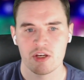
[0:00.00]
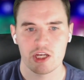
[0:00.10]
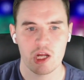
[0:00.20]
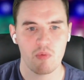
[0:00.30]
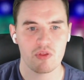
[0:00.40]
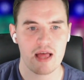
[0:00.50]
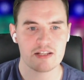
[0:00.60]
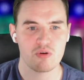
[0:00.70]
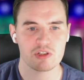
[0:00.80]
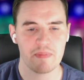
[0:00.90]
You know what
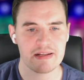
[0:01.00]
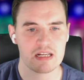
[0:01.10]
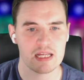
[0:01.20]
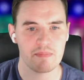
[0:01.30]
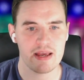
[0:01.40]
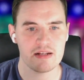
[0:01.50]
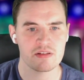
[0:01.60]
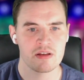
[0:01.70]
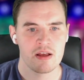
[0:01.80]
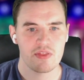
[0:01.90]
that automatically
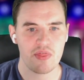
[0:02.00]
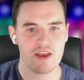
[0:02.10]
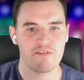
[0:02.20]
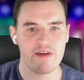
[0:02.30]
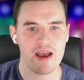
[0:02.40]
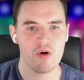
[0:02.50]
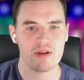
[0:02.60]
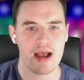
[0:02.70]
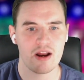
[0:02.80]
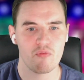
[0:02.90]
means? That they failed
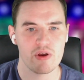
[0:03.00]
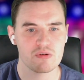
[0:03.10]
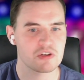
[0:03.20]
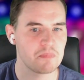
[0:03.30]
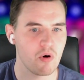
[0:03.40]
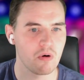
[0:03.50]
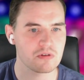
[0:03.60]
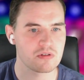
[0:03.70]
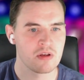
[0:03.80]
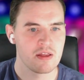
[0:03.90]
at a real
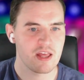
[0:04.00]
sport.